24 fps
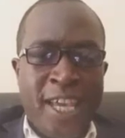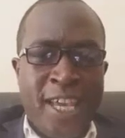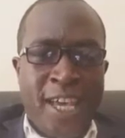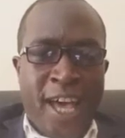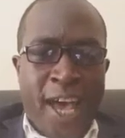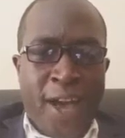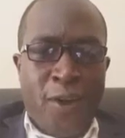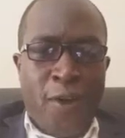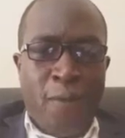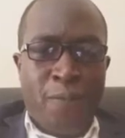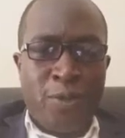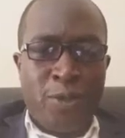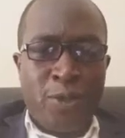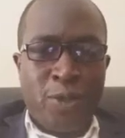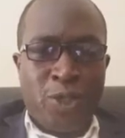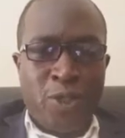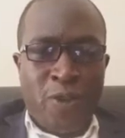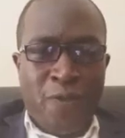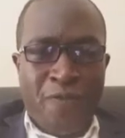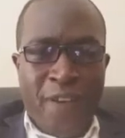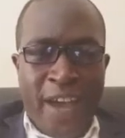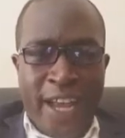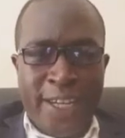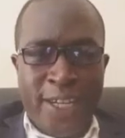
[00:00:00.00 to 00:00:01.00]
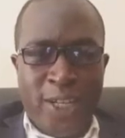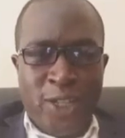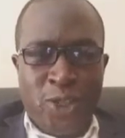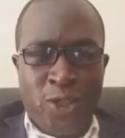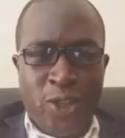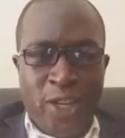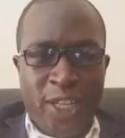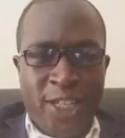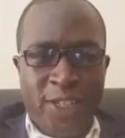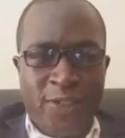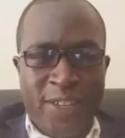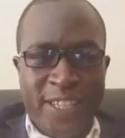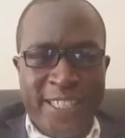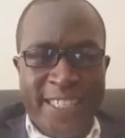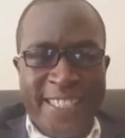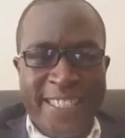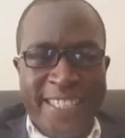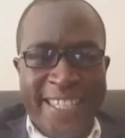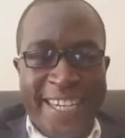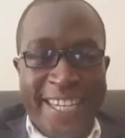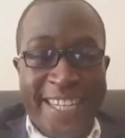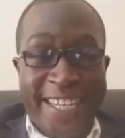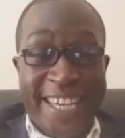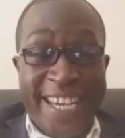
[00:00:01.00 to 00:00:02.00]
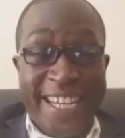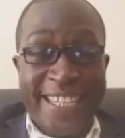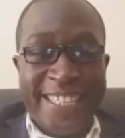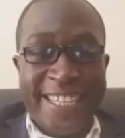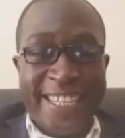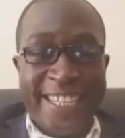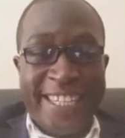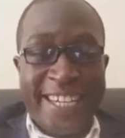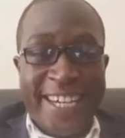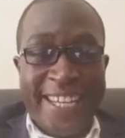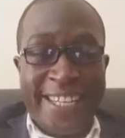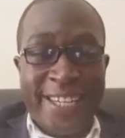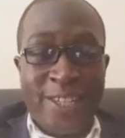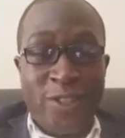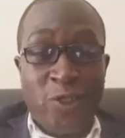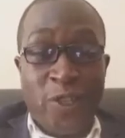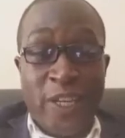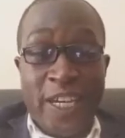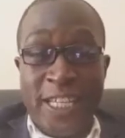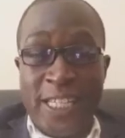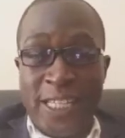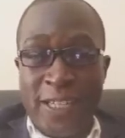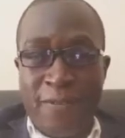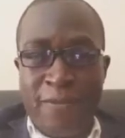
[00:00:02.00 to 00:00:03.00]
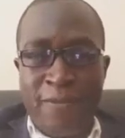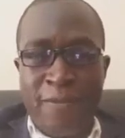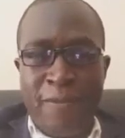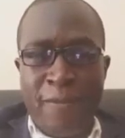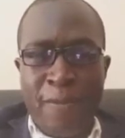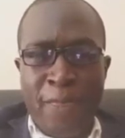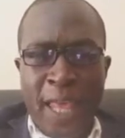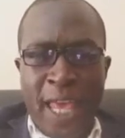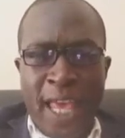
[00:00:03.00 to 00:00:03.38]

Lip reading: I hope you will still find it so interesting, enlightening, and educative.